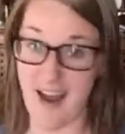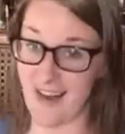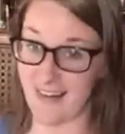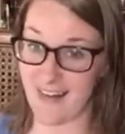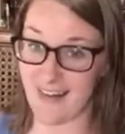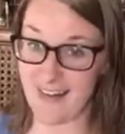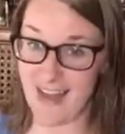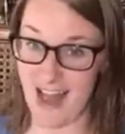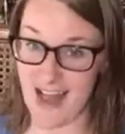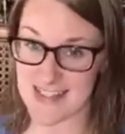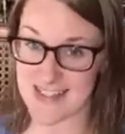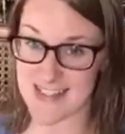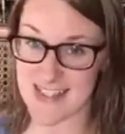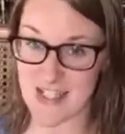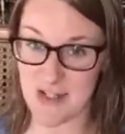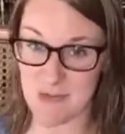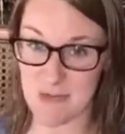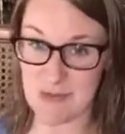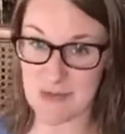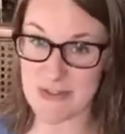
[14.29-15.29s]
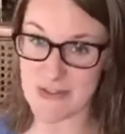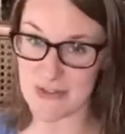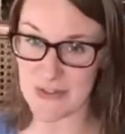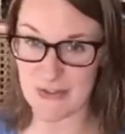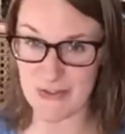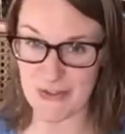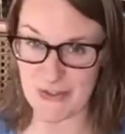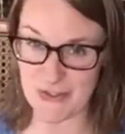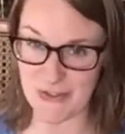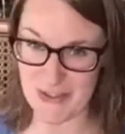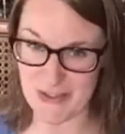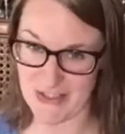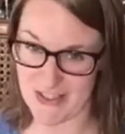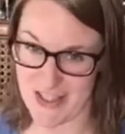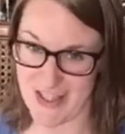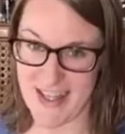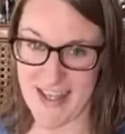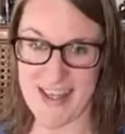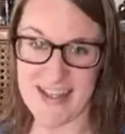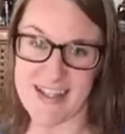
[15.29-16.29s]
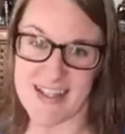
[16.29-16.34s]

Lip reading: I got cast in a musical.